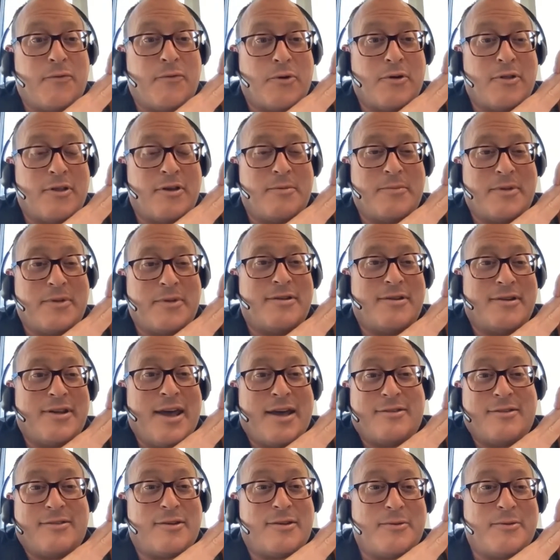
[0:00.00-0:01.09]
for them. And
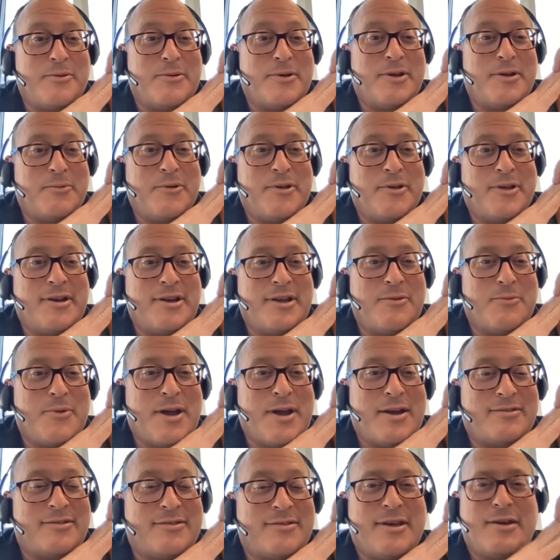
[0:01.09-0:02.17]
yeah, it's a really neat way
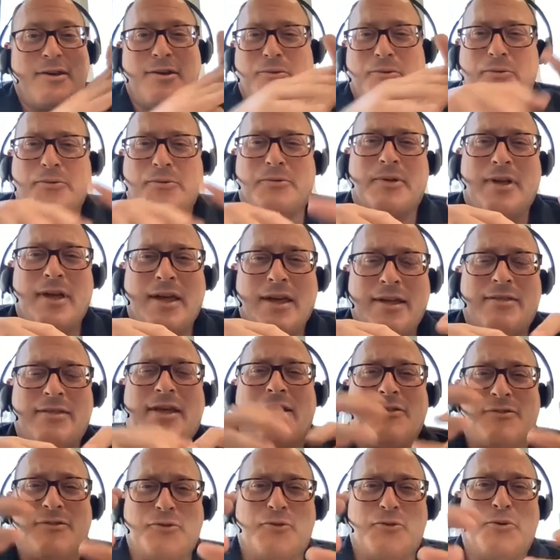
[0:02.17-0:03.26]
to see it.
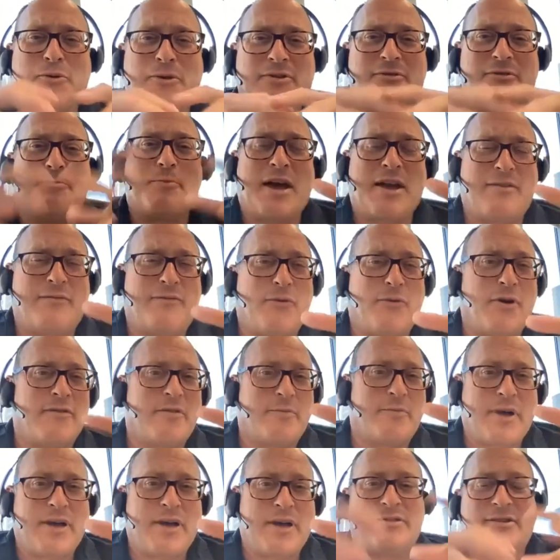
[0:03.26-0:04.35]
That's cool. This metaphor of a
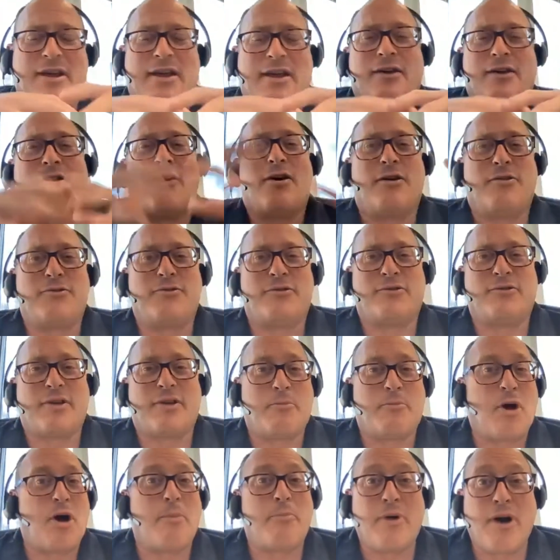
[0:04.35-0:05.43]
Mustang conjures
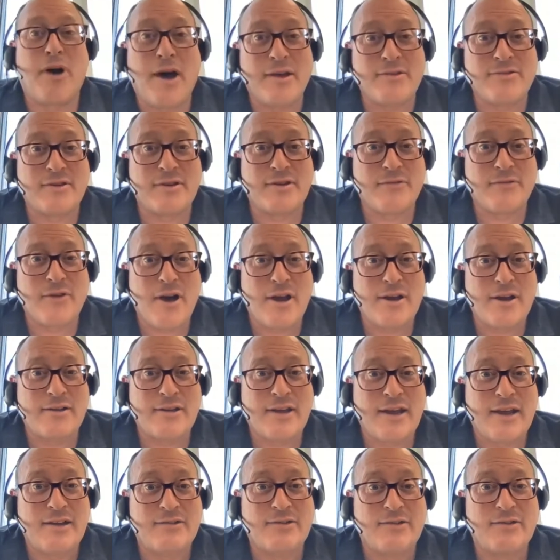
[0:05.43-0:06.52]
up all positive
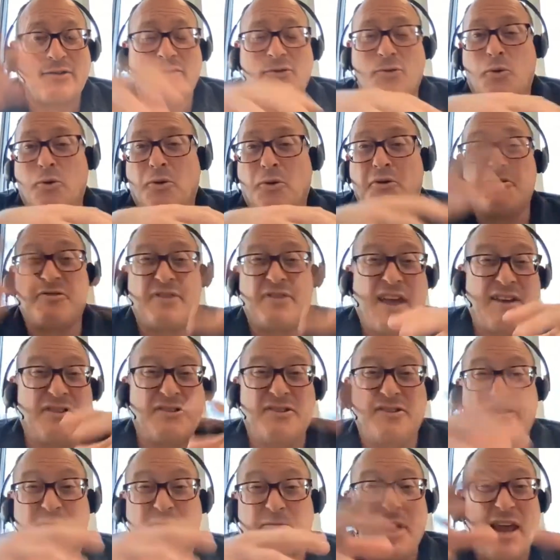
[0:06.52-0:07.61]
connotations, or there's
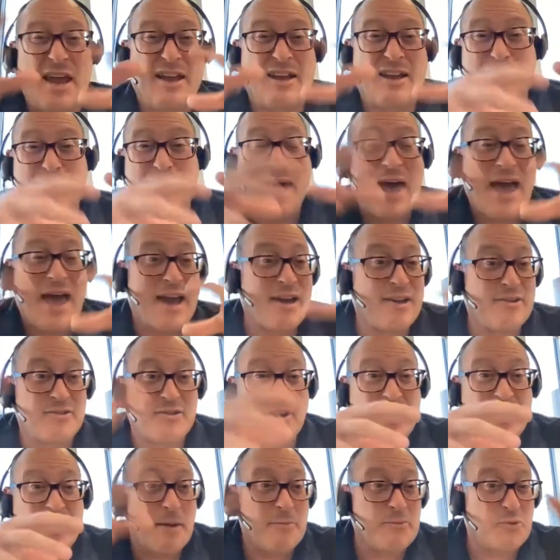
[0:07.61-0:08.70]
actually some negative baggage
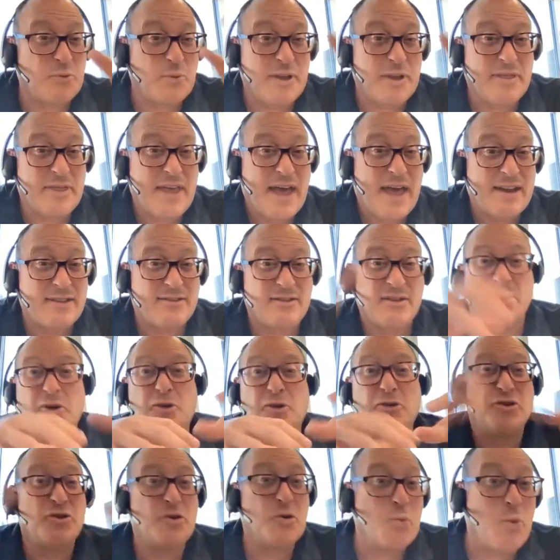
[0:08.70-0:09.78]
that comes with that. It's a little
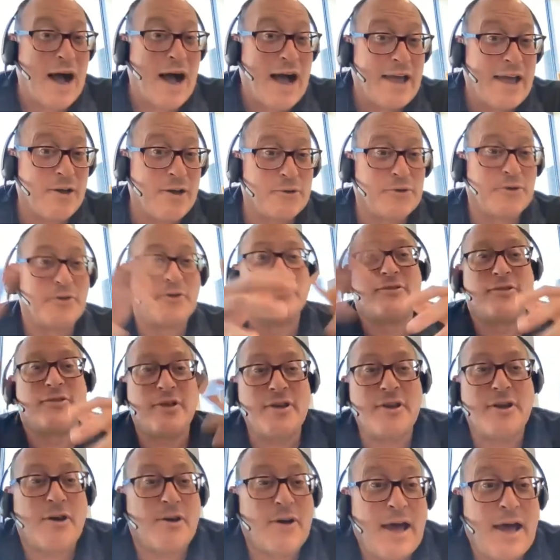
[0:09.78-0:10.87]
too wild, or it's
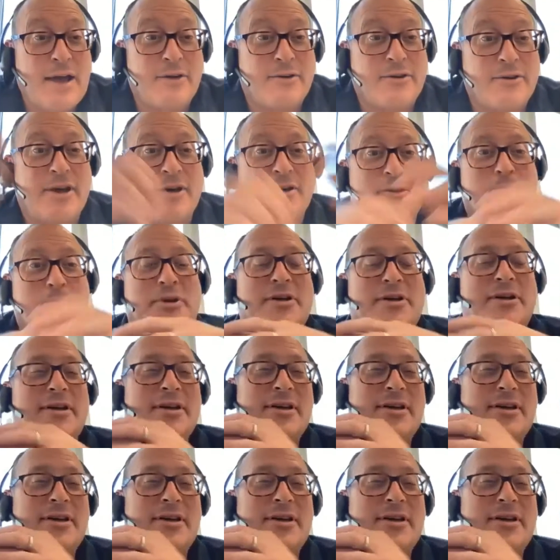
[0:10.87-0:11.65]
I don't know, but